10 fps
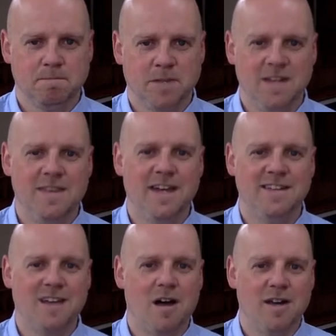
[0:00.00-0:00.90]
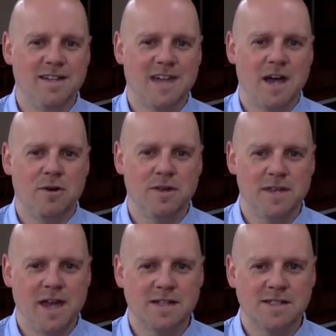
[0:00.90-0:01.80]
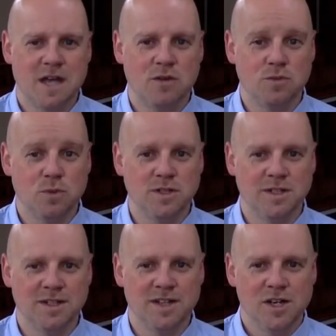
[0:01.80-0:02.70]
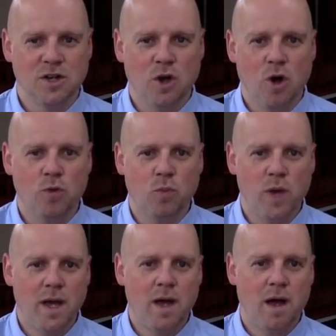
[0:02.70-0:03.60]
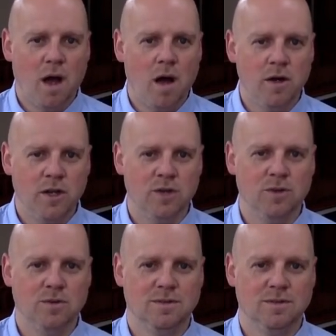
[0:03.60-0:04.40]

In their darkest hour, the exiles wondered, God, where are you?